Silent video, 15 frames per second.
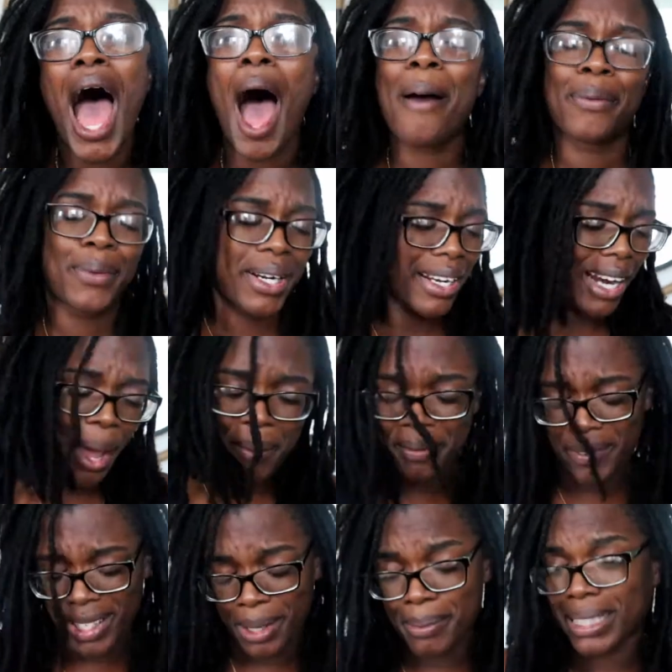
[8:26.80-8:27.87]
I've been working out. I've been
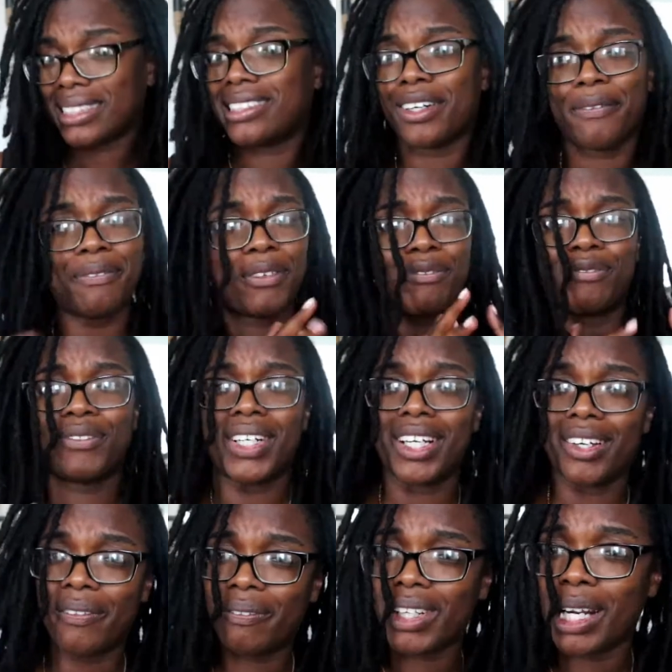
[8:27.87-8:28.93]
feeling myself for
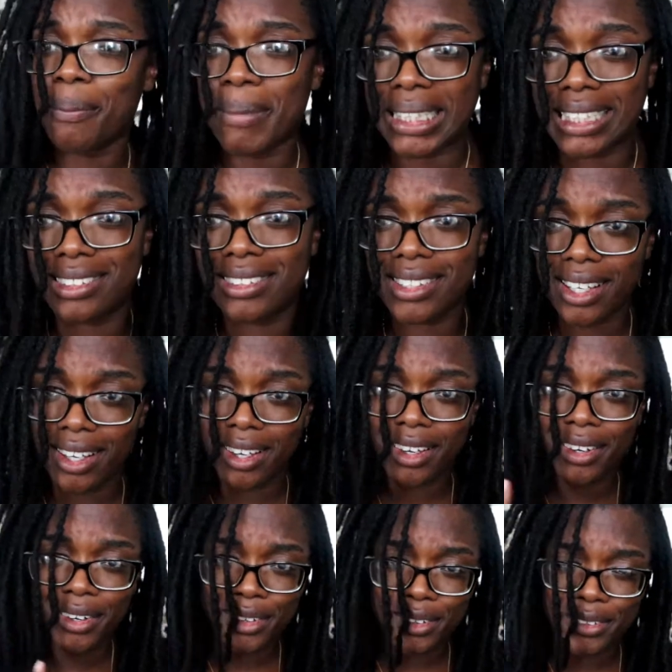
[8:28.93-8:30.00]
real, feeling
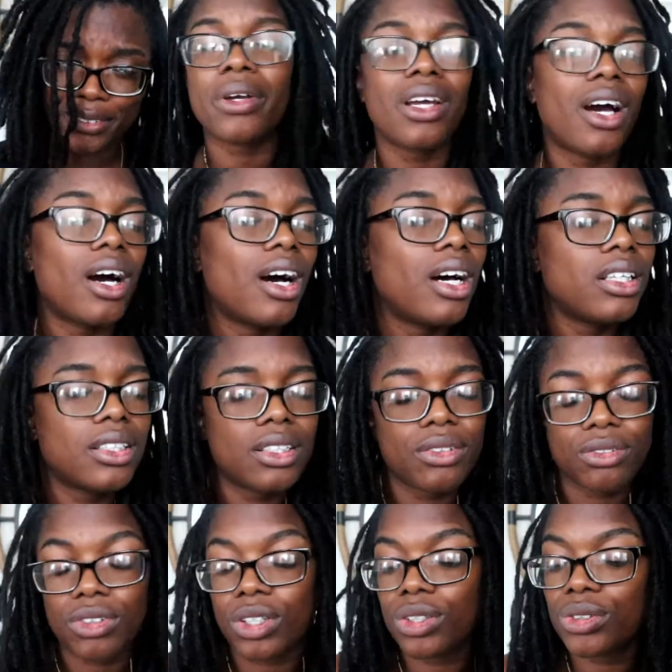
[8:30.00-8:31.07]
myself. We on the
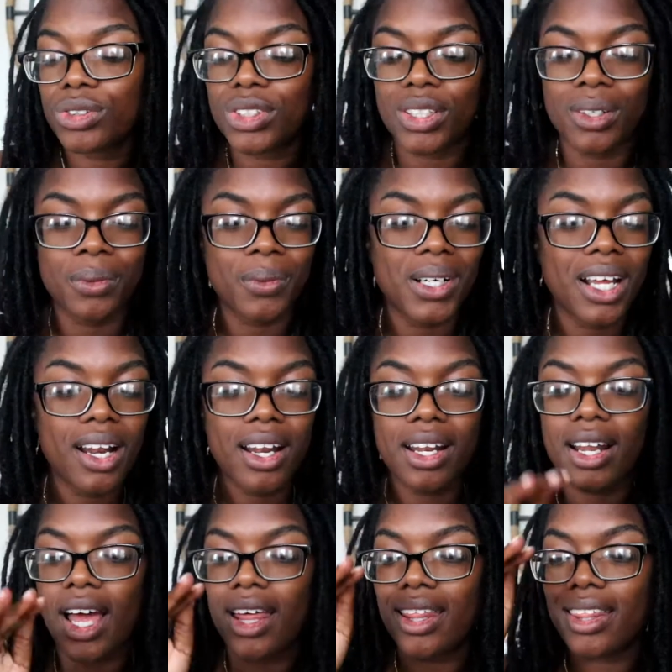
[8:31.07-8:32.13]
road to
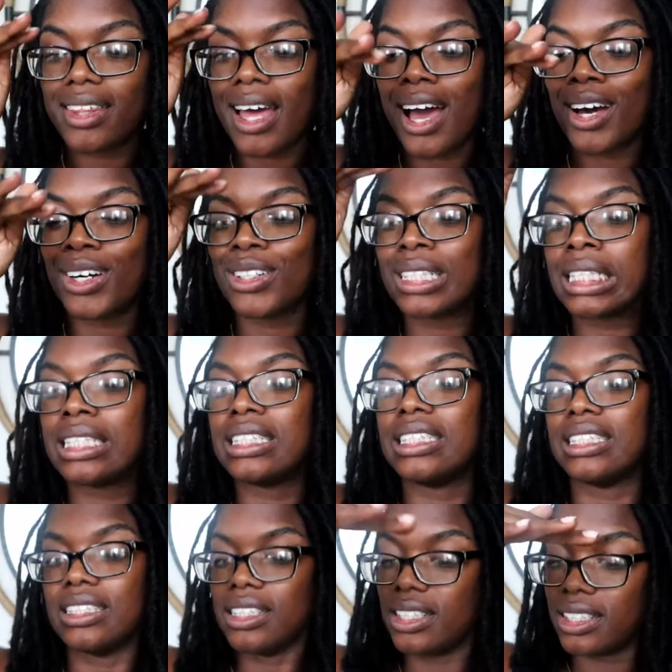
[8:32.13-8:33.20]

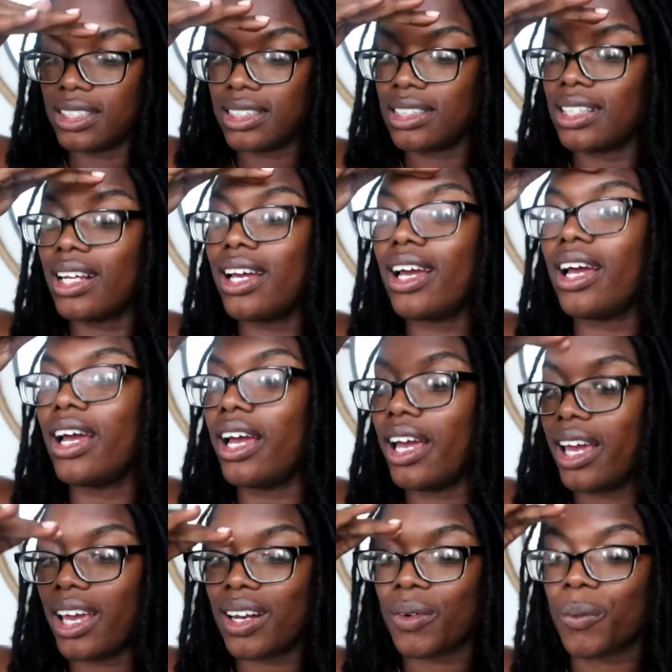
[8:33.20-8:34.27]
1,000
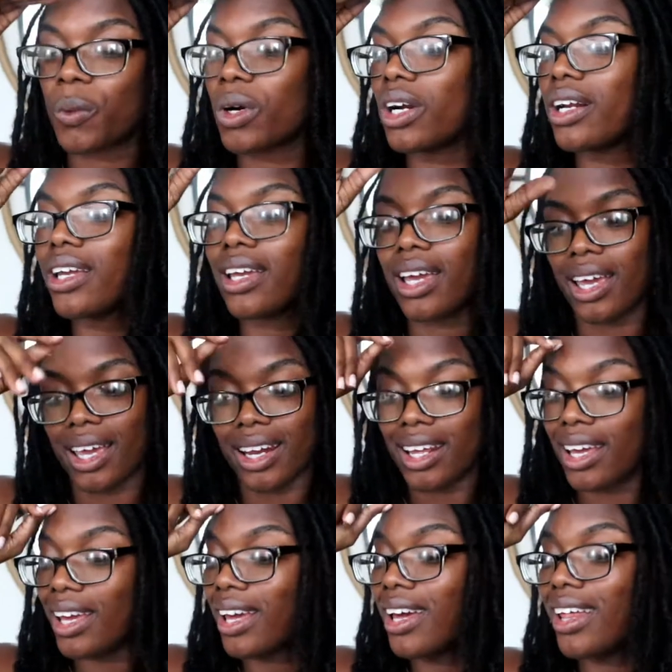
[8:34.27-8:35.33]
and we're
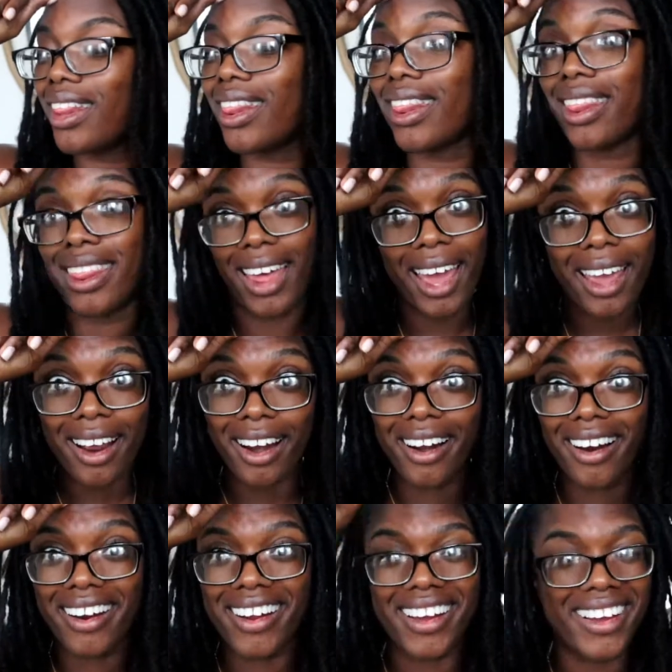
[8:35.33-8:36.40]
getting
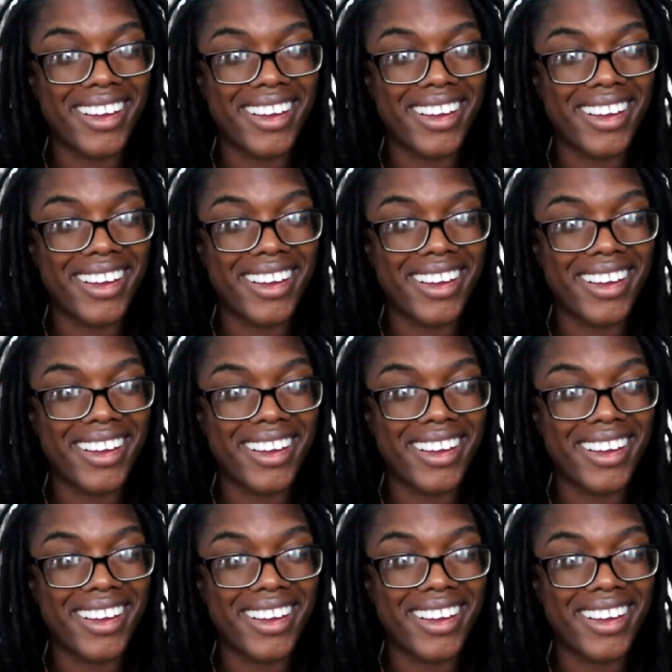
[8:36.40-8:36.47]
there.